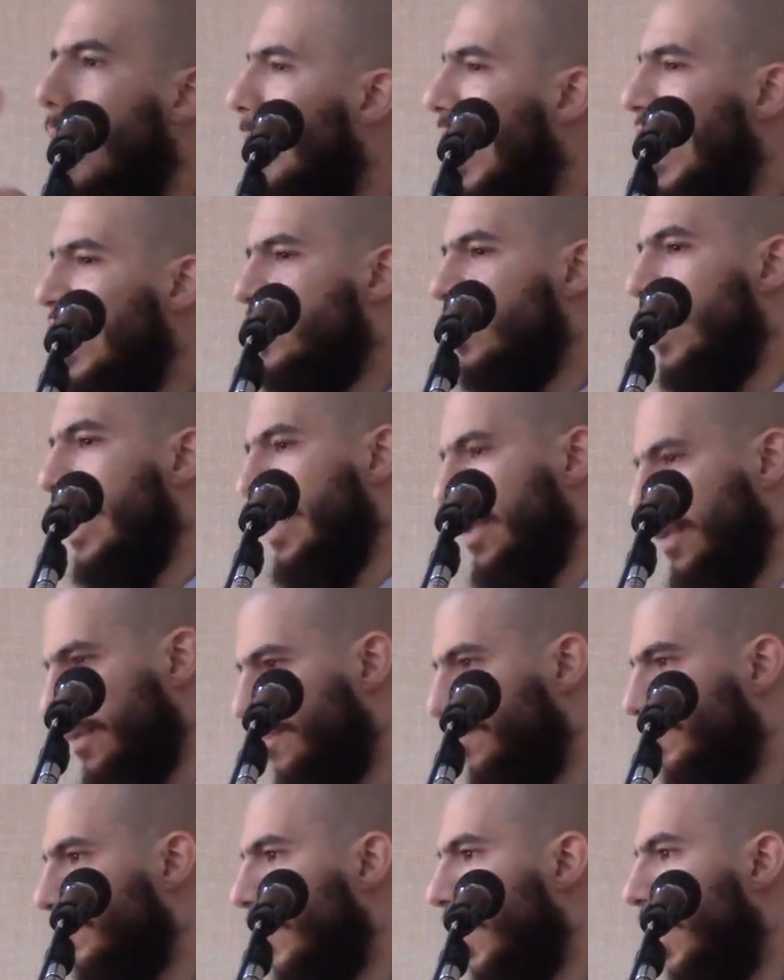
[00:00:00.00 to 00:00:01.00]
Amazing.
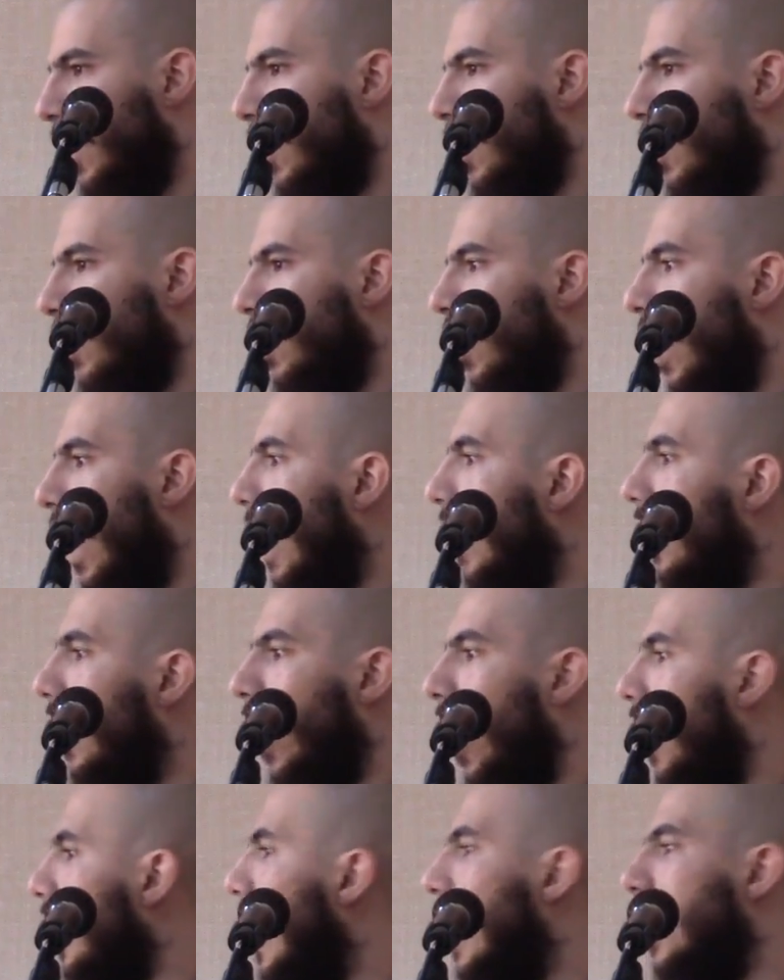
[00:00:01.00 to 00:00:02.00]

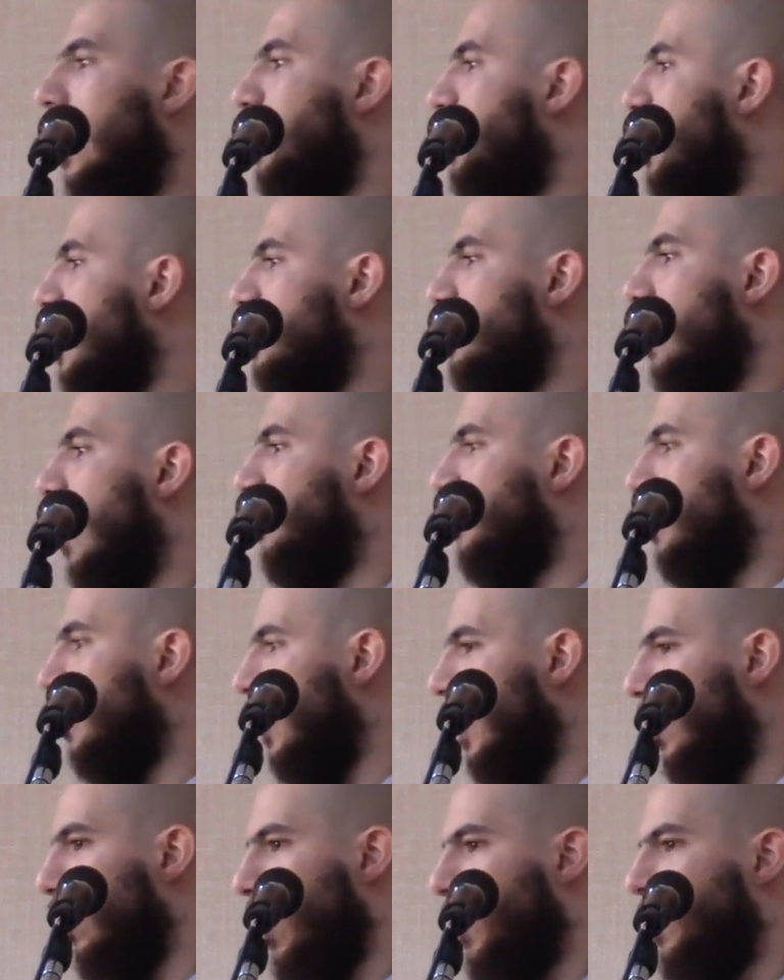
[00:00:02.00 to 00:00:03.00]
A lot of things you have to
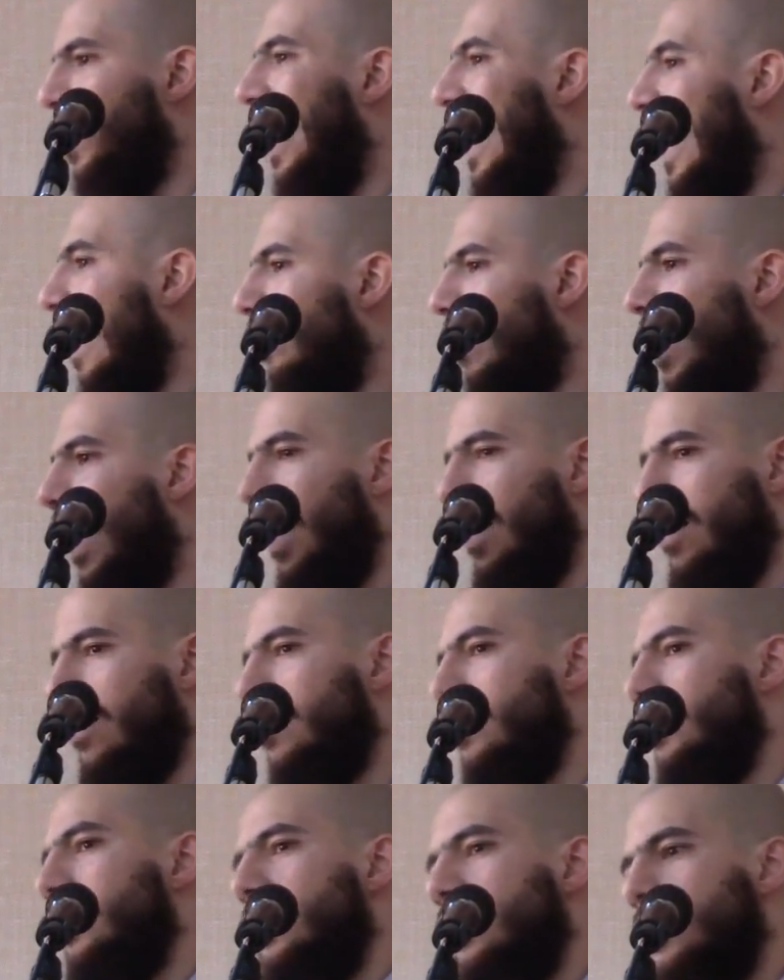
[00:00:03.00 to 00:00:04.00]
deal with. The
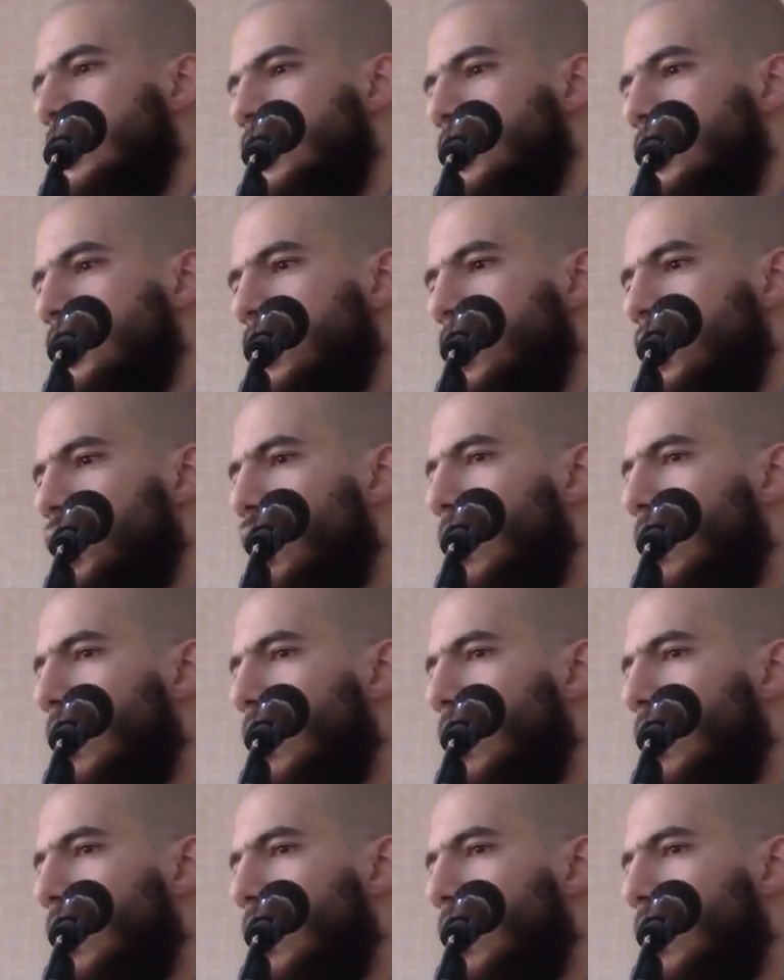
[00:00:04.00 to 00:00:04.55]
hamla.